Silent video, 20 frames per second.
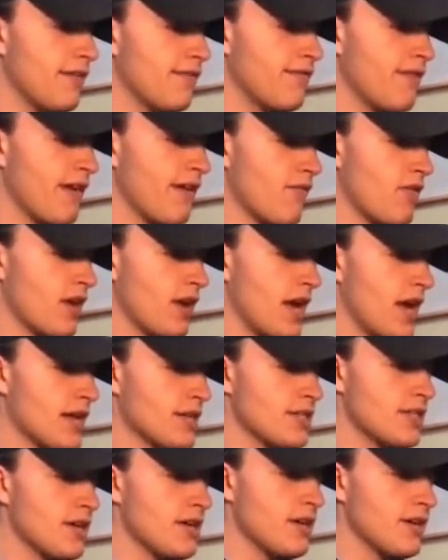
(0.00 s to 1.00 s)
that guy
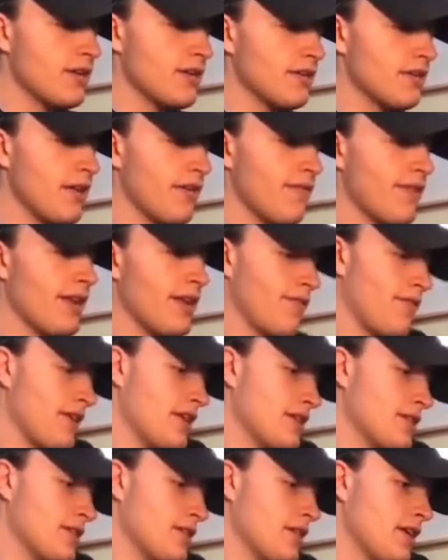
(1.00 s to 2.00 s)
is good, if, and if he
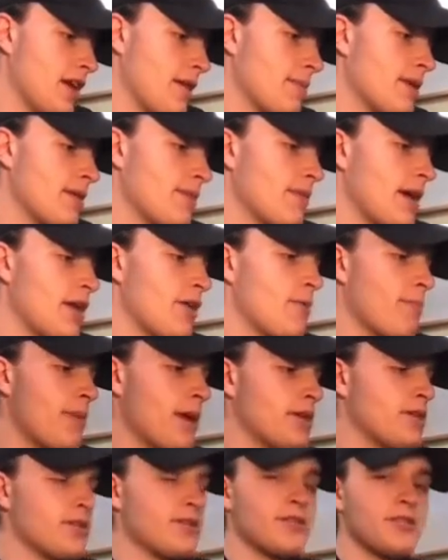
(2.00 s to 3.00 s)
is good. I mean, I know
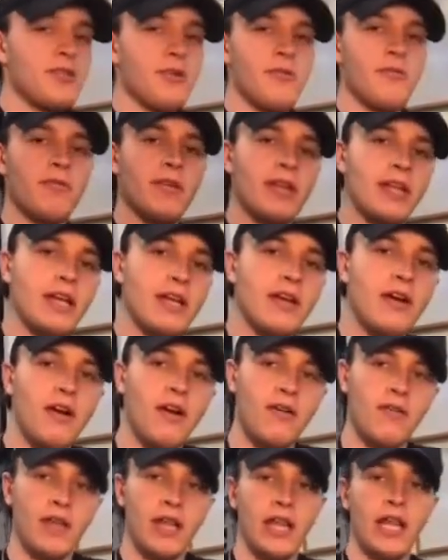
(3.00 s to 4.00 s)
pitchers don't really
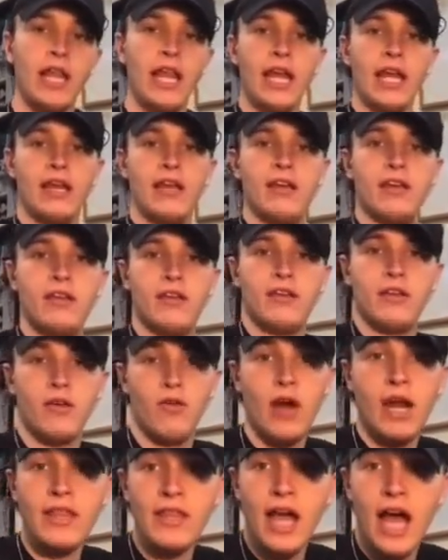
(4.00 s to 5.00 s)
aren't really like
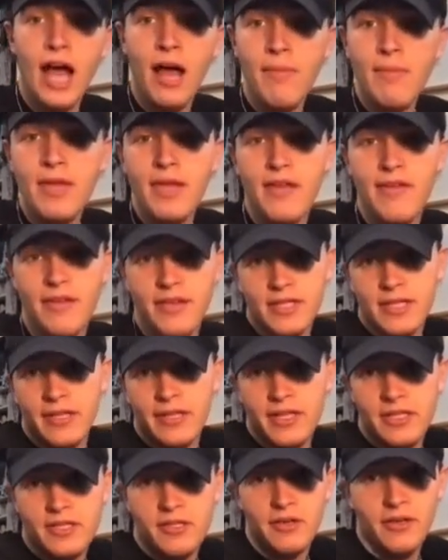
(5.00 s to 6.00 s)
great in the hobby uh,
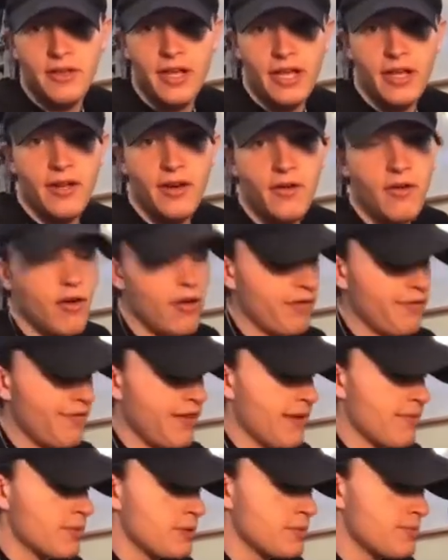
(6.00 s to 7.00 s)
unless they're like you know Hall of
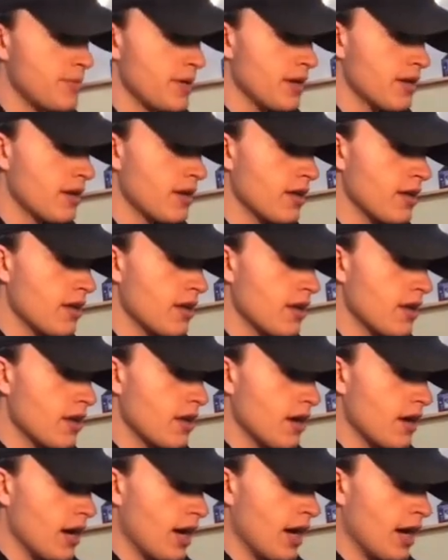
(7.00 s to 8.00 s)
Famers, but
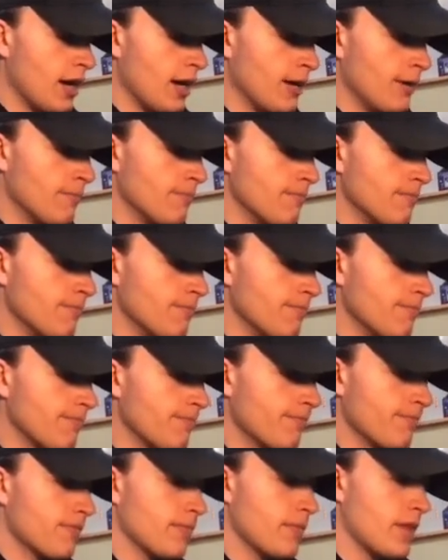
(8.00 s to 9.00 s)
um,
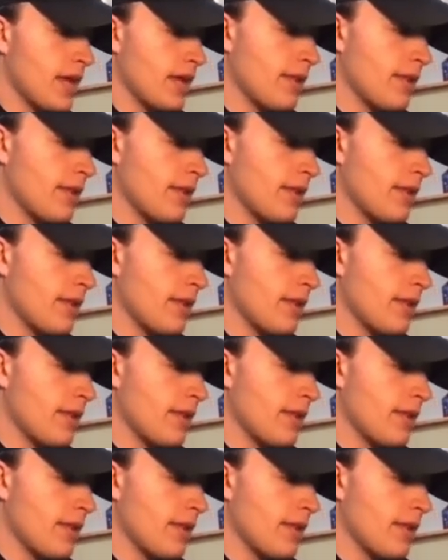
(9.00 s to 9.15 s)
yeah,